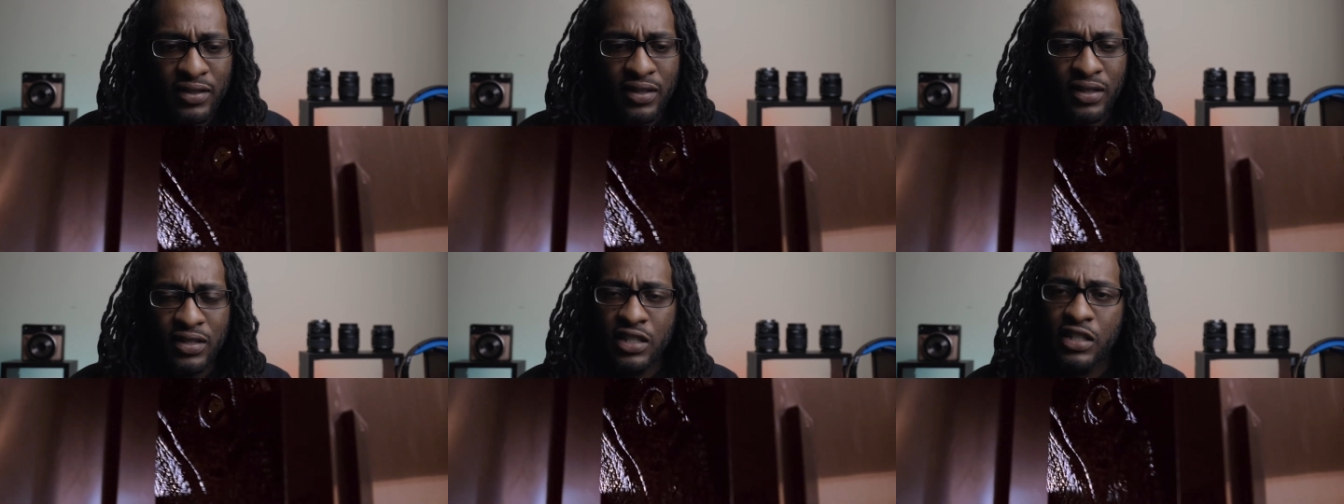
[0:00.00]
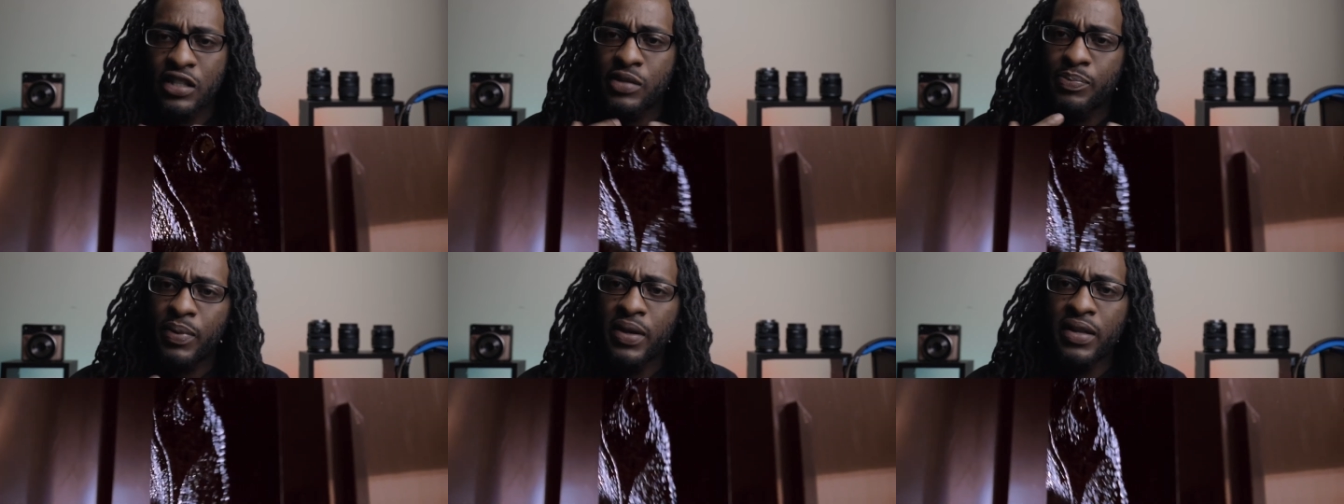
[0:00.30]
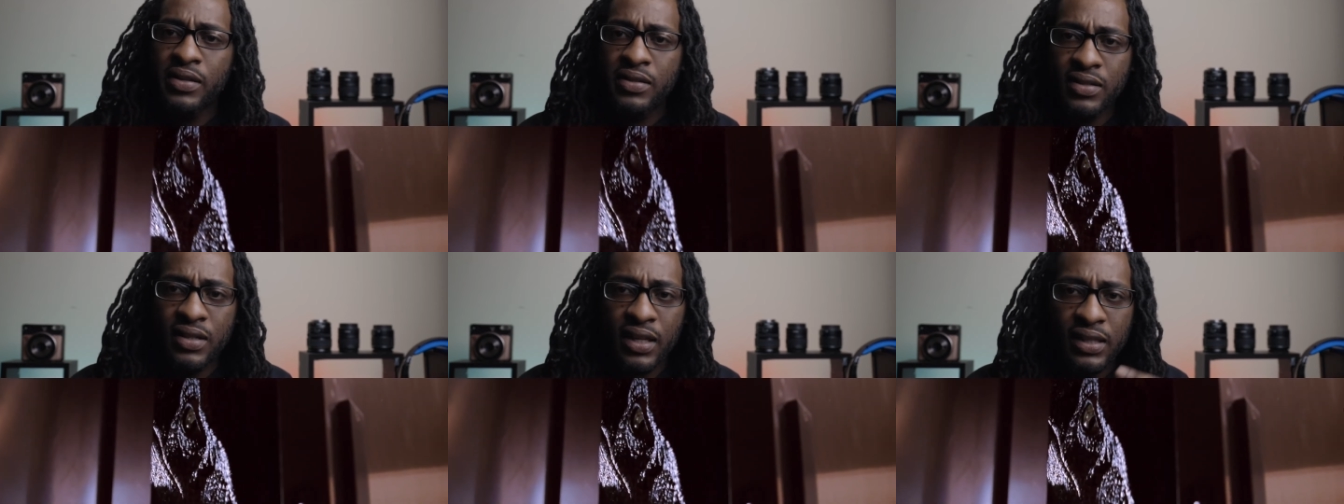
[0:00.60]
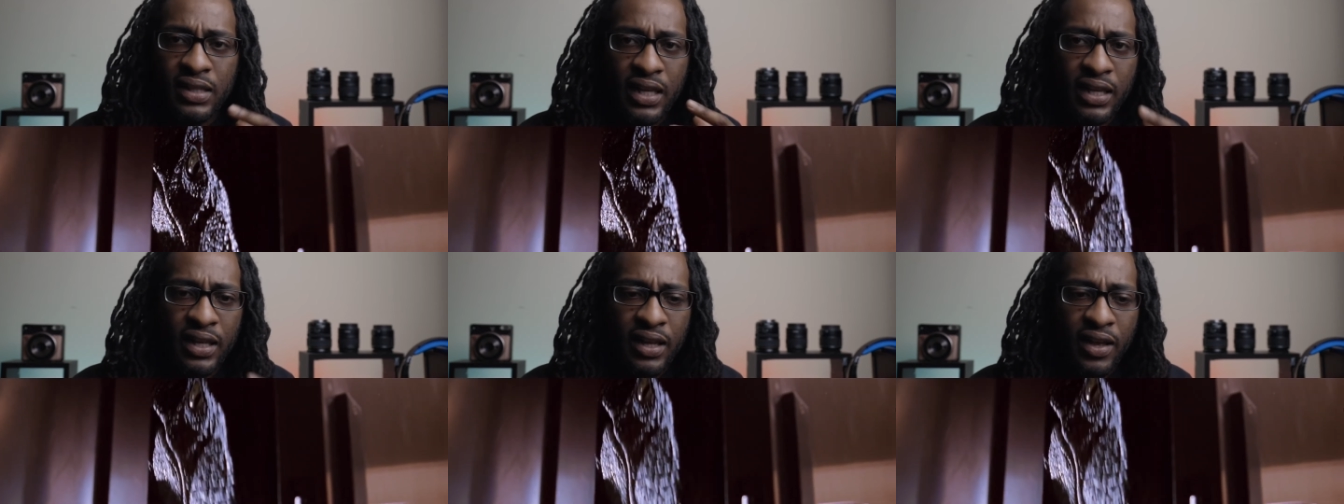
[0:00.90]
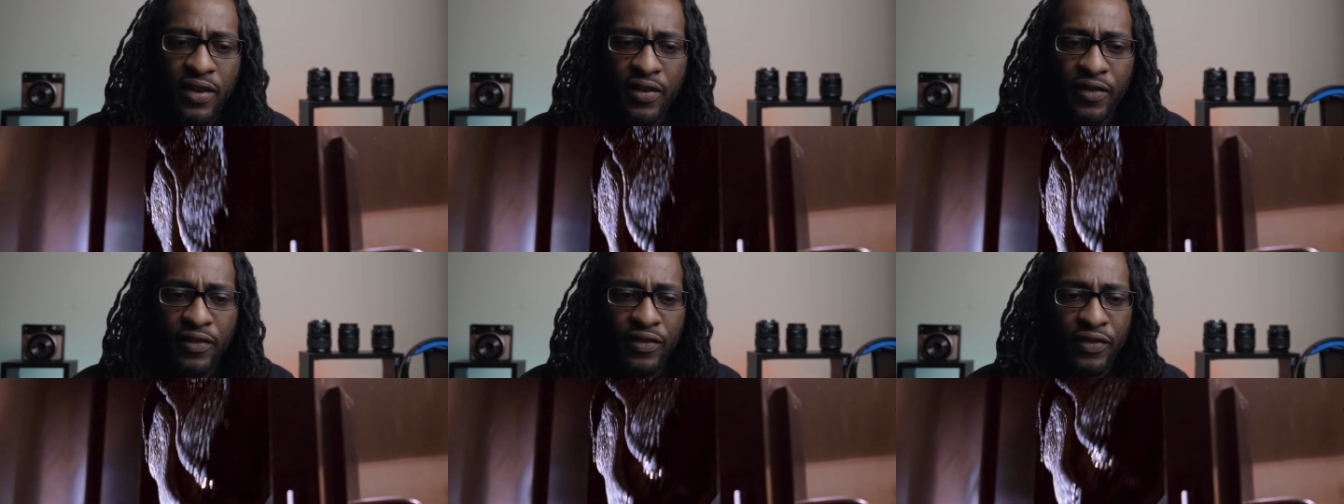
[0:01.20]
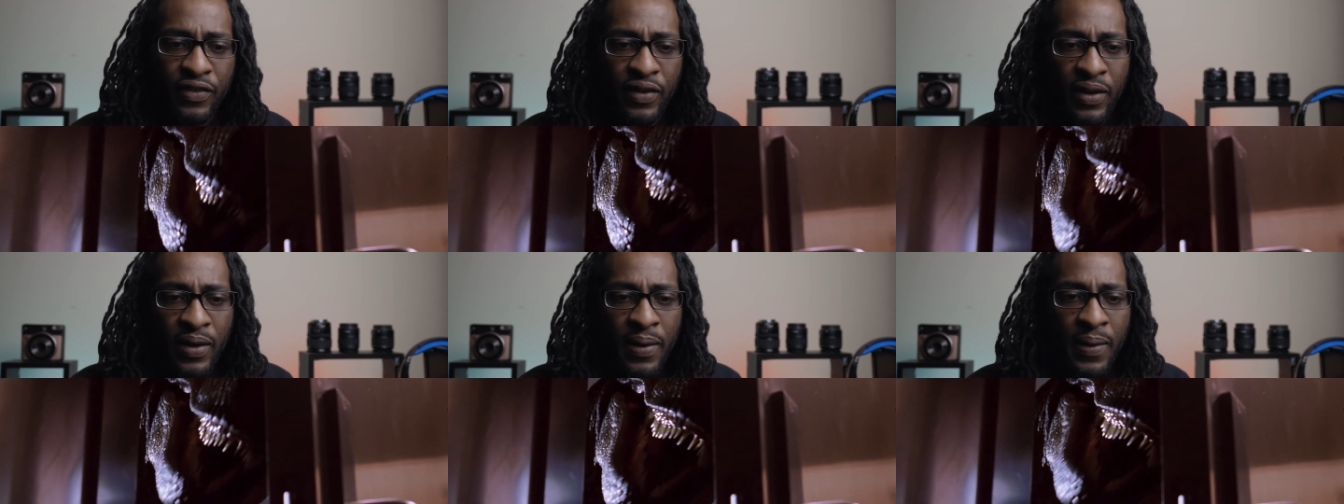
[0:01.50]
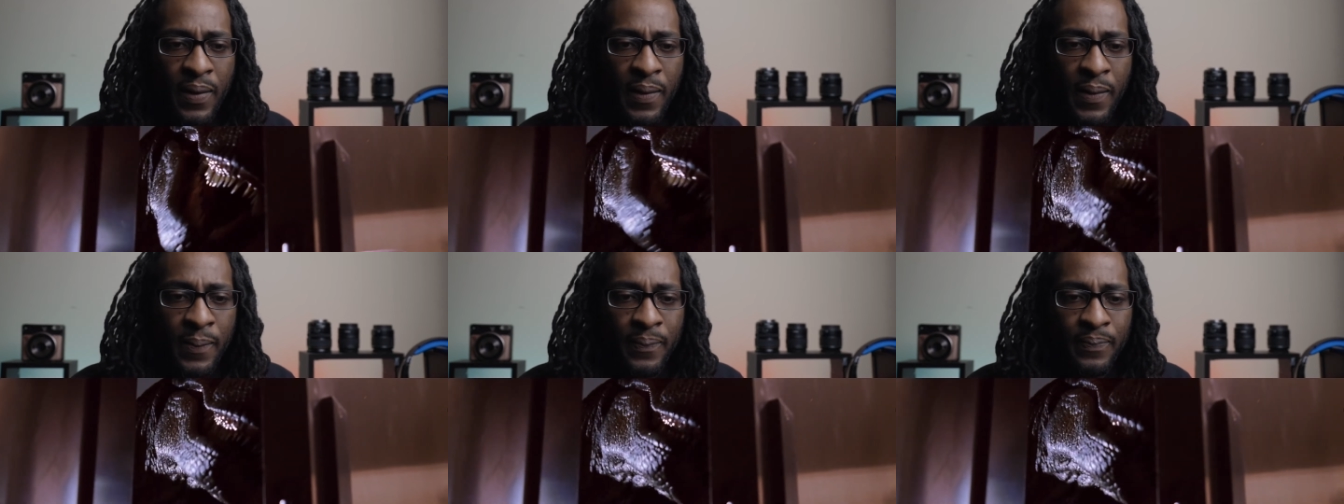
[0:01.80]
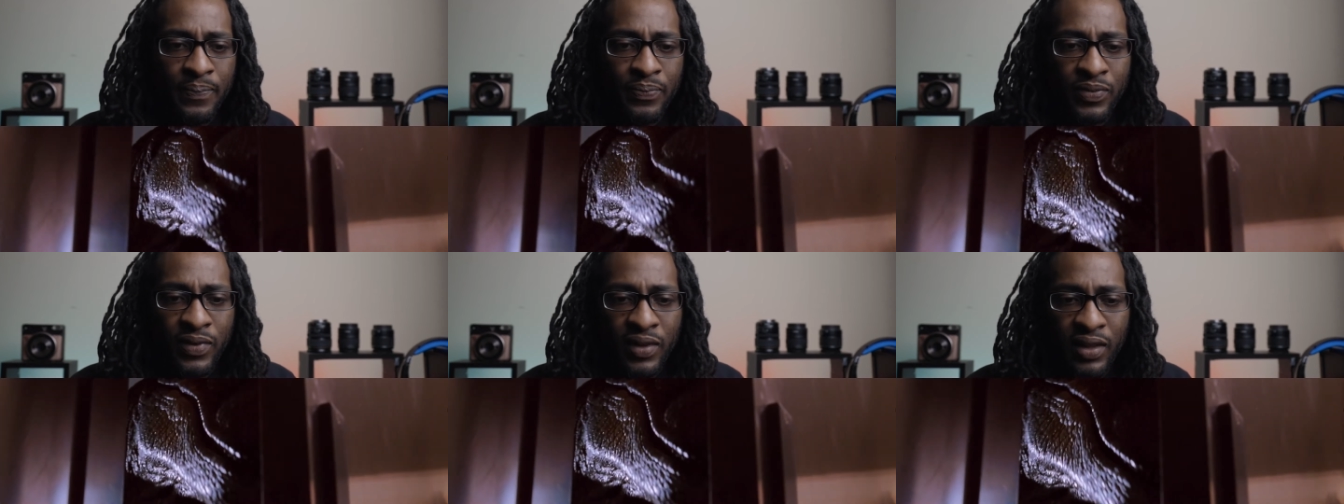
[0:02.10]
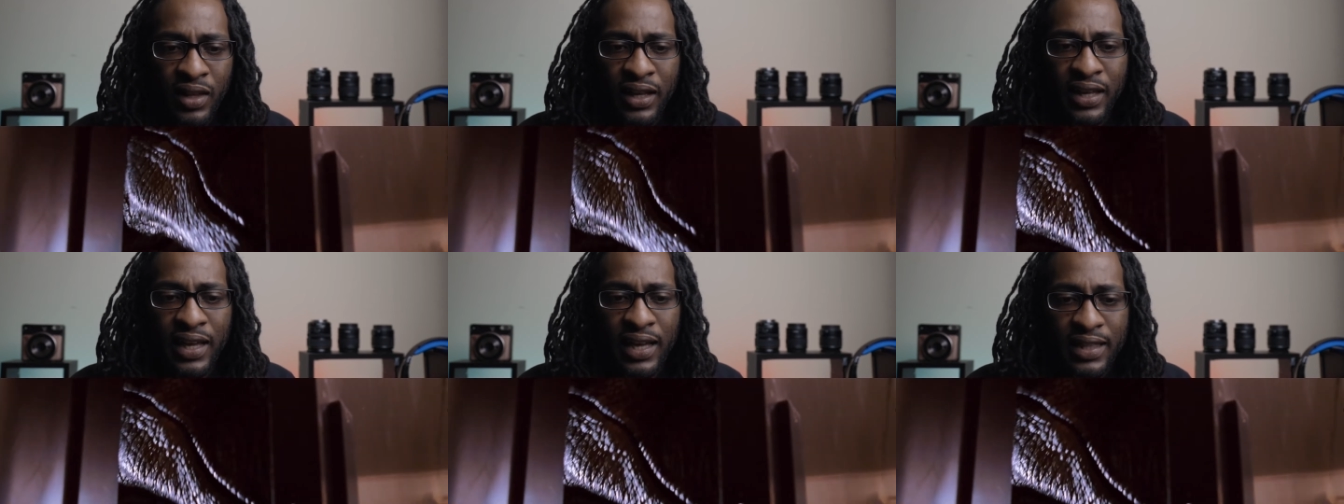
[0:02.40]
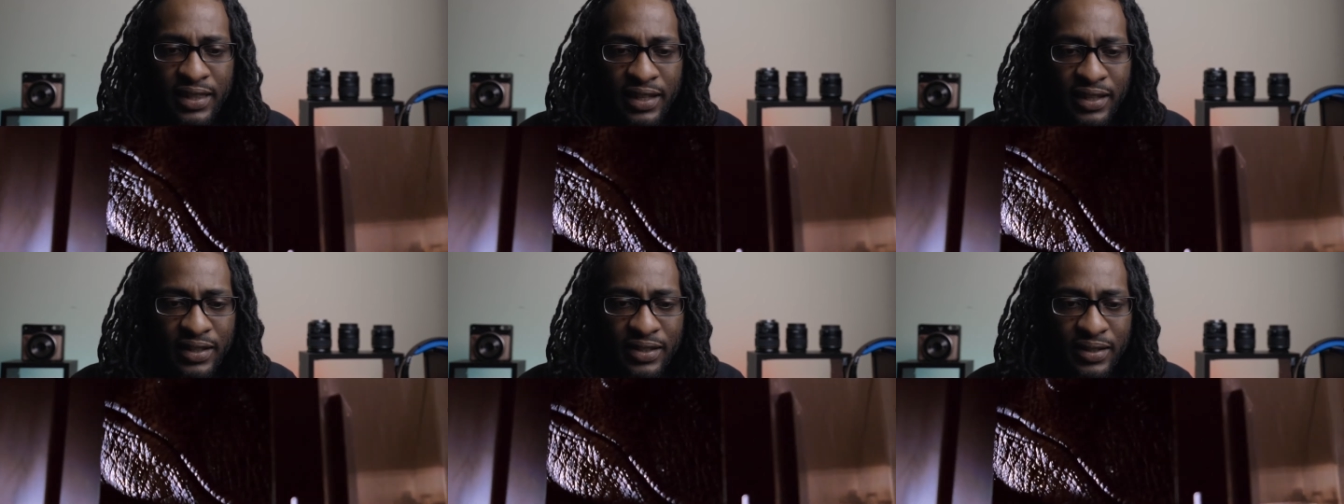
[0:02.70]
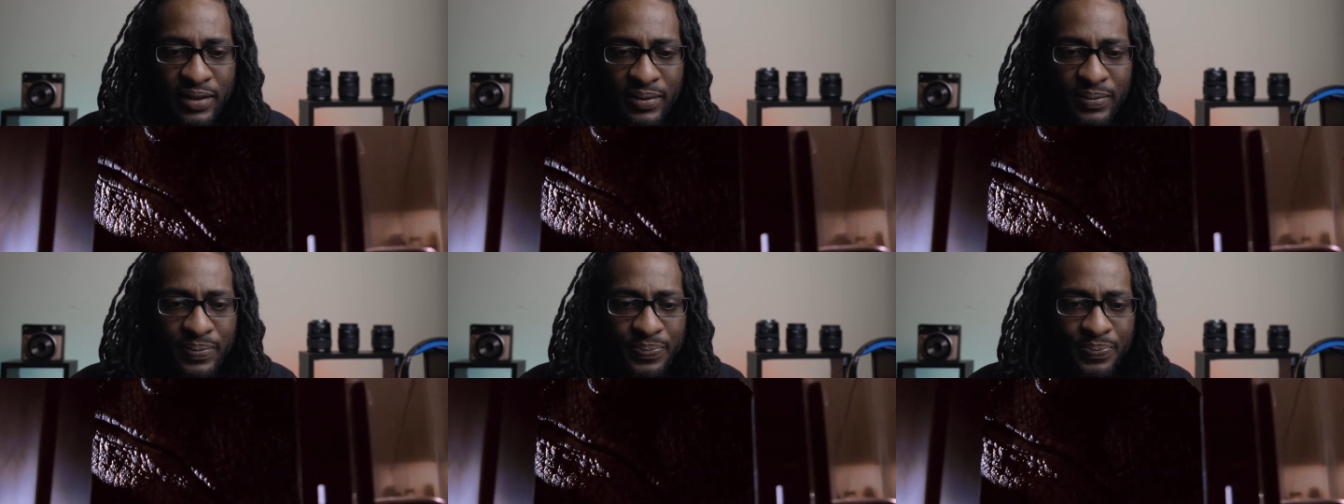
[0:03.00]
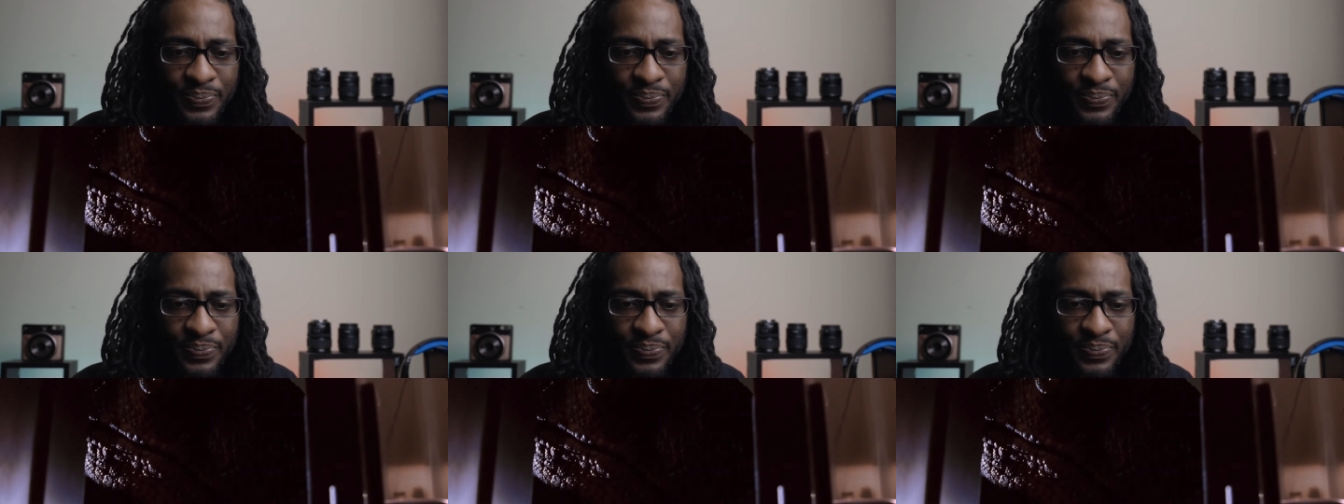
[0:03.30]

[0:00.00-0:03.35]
the suspense that they give. Look at this.